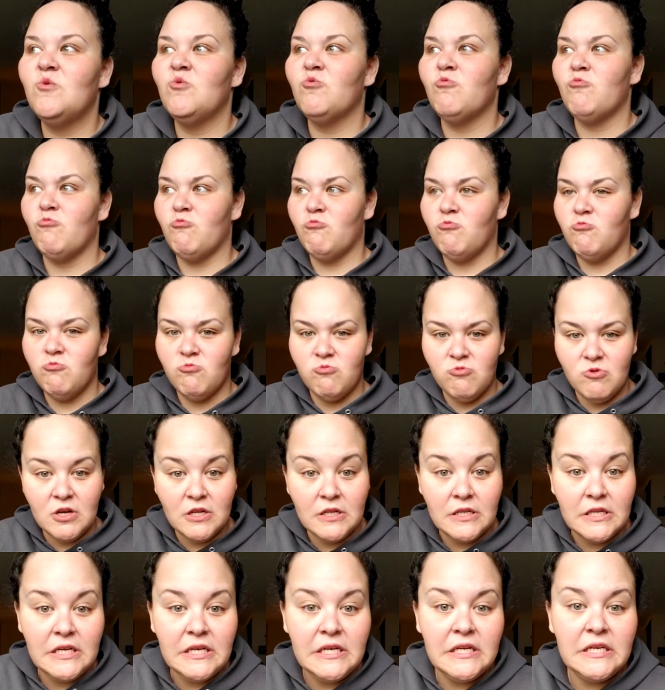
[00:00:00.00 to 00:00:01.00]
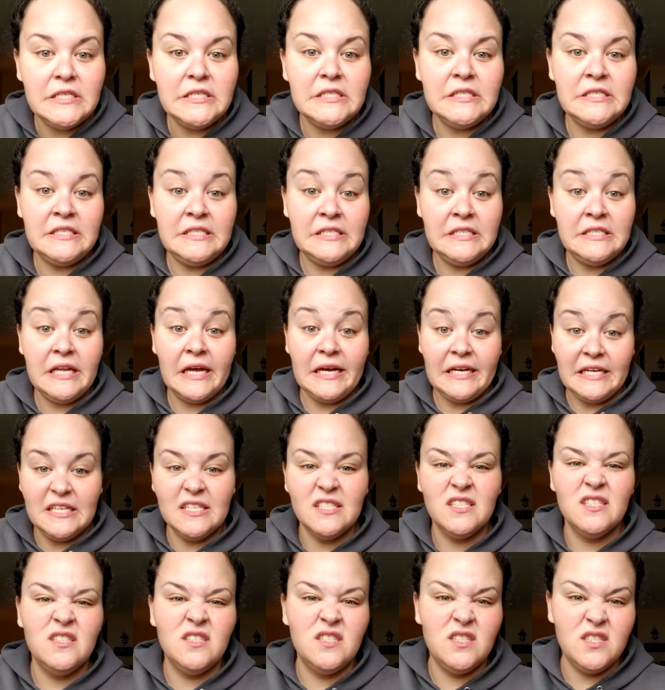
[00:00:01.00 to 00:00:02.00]
really like
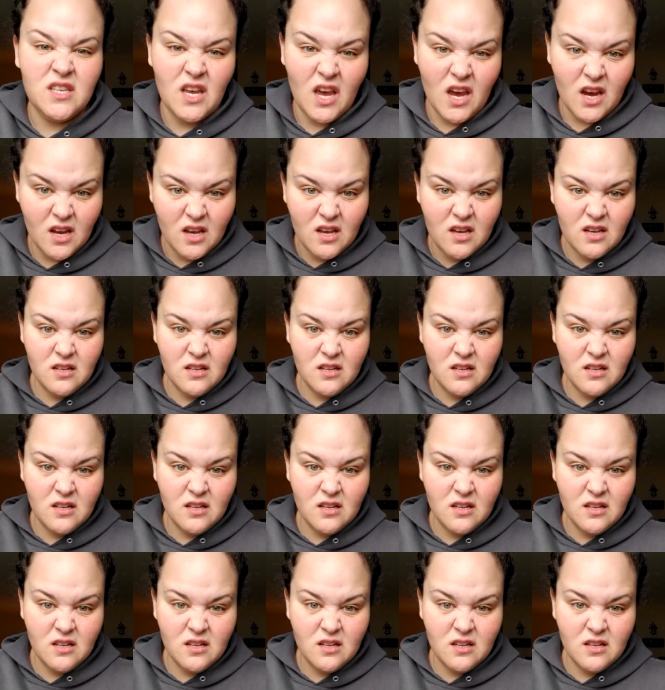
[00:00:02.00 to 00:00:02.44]
sick.